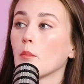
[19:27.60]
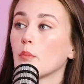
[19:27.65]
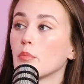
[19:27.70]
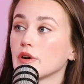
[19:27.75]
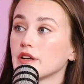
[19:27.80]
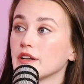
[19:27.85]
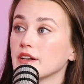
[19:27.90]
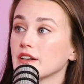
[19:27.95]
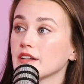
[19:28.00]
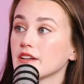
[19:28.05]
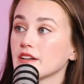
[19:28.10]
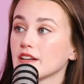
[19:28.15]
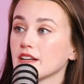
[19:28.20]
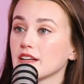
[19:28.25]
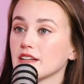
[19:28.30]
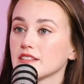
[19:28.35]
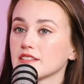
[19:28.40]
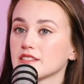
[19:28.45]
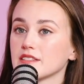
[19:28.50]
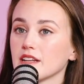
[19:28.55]
Britain
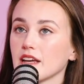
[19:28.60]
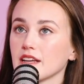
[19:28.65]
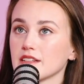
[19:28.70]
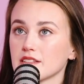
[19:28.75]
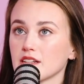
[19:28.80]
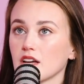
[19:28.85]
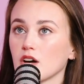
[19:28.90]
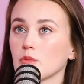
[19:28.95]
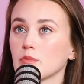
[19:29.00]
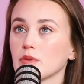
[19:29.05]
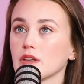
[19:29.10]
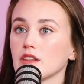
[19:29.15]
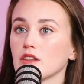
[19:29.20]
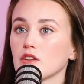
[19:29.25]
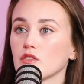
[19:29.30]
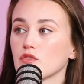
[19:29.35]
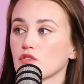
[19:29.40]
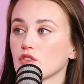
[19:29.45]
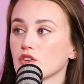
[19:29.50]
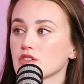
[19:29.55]
has now been
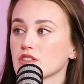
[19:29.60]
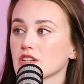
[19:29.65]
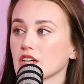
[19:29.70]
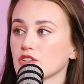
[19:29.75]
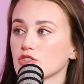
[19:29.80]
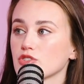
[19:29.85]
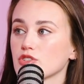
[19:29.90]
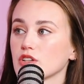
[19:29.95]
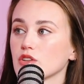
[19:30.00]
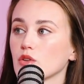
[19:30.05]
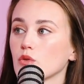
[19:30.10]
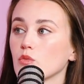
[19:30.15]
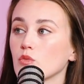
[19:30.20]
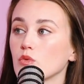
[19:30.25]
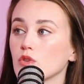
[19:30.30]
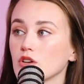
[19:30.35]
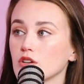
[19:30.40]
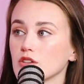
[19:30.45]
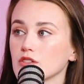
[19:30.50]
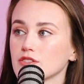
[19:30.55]
the first country in the
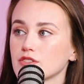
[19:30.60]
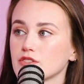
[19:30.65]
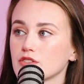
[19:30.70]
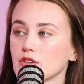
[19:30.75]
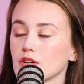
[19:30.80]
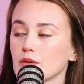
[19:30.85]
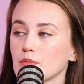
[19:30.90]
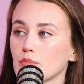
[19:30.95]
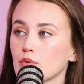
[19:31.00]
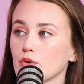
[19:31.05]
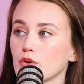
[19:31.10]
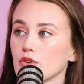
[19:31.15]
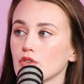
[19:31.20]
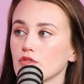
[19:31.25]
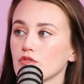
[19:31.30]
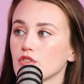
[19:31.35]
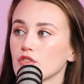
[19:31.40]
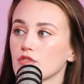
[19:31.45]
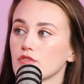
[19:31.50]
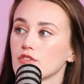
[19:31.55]
world to
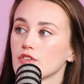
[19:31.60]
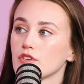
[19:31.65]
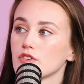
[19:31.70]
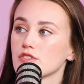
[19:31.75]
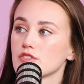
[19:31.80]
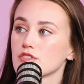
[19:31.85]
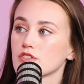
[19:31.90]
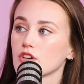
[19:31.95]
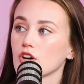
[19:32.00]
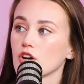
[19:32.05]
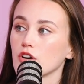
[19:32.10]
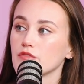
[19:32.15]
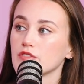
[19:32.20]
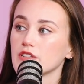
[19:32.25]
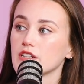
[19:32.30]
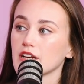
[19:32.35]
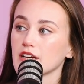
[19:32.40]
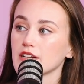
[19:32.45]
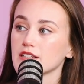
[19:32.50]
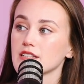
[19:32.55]
approve the first
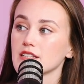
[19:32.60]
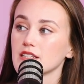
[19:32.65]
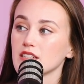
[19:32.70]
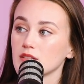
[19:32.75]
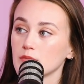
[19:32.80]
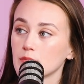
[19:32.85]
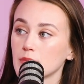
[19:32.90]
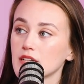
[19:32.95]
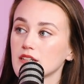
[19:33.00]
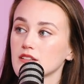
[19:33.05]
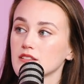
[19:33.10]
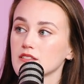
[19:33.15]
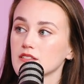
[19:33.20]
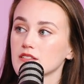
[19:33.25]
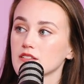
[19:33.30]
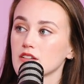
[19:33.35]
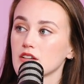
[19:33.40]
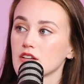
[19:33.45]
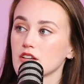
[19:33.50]
COVID-19 pill.